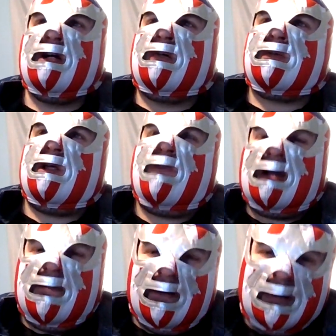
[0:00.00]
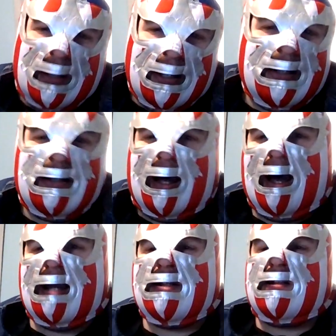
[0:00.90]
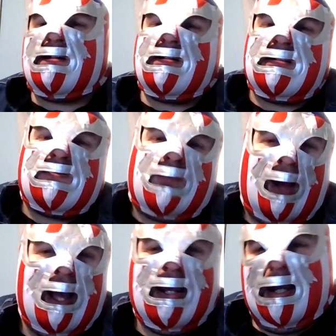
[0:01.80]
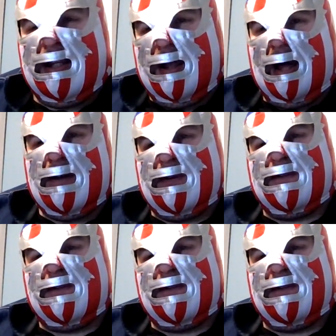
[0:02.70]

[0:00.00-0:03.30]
when you think of the late 90s, Friday night with